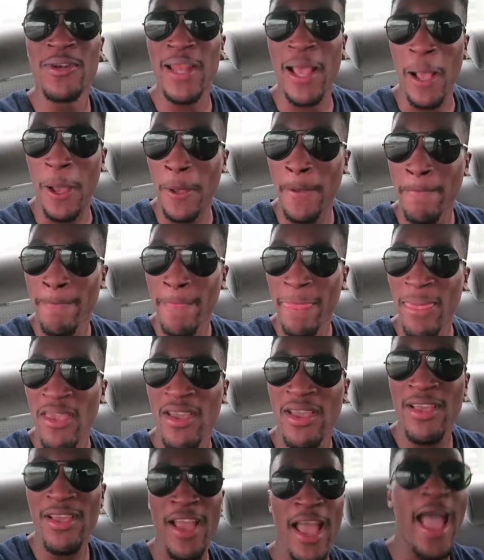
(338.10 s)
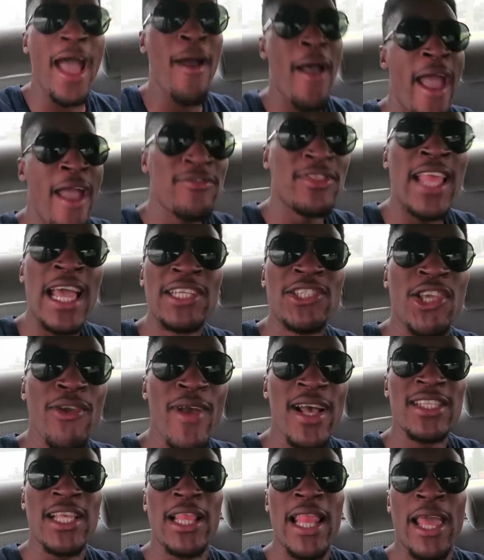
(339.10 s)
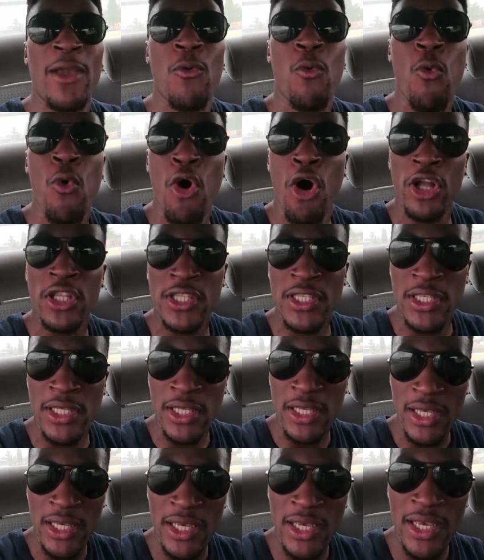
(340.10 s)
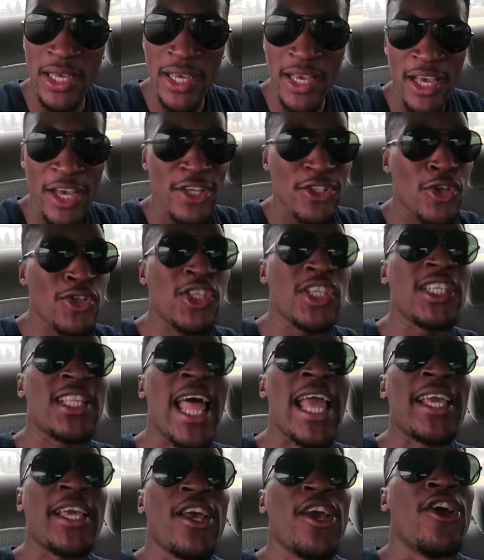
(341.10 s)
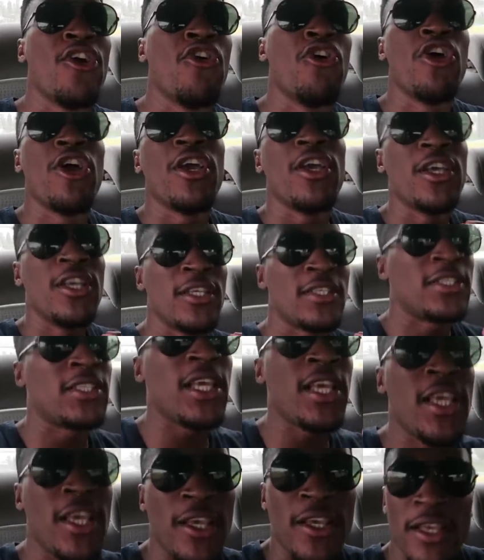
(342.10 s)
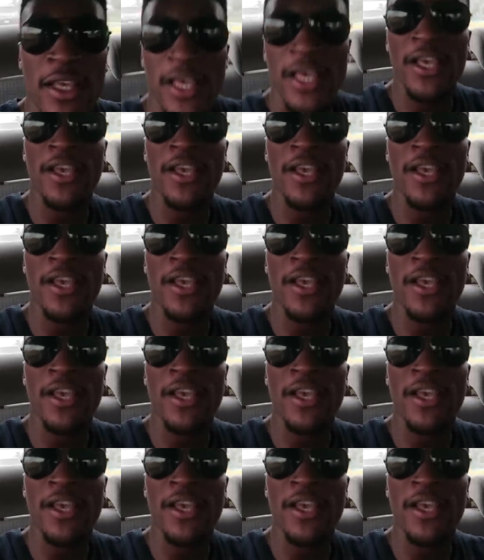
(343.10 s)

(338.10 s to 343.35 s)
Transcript: now, and Nigerians are like, what? So she's like, see,